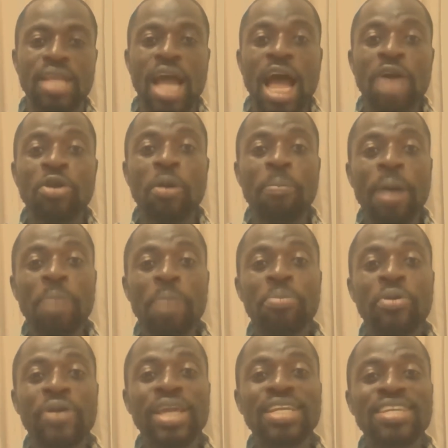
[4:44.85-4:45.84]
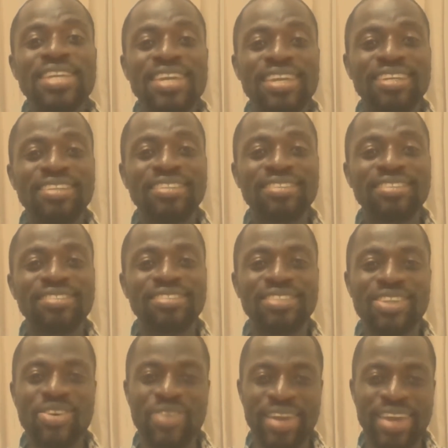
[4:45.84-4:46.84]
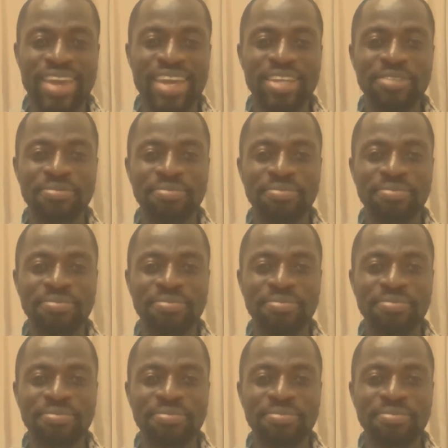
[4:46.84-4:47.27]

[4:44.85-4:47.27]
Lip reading: Anopabre, okay?